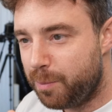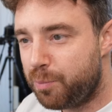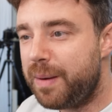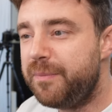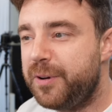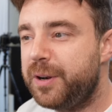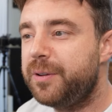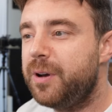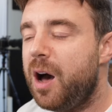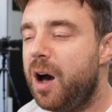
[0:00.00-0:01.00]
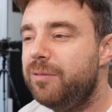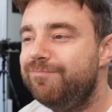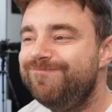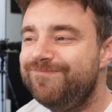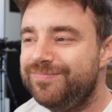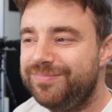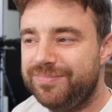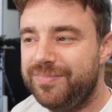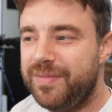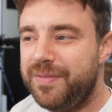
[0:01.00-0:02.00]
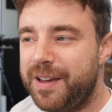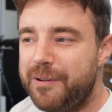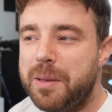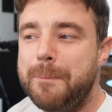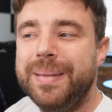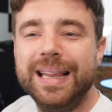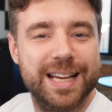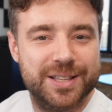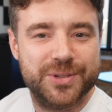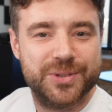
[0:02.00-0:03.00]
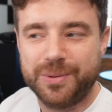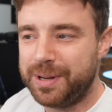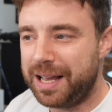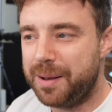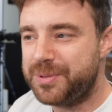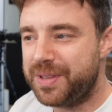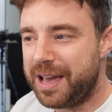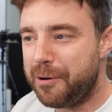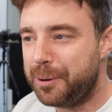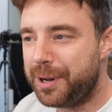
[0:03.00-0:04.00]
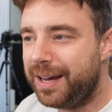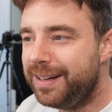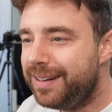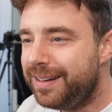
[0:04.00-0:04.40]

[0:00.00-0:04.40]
Brentford, they're in the millions when it comes to their owner.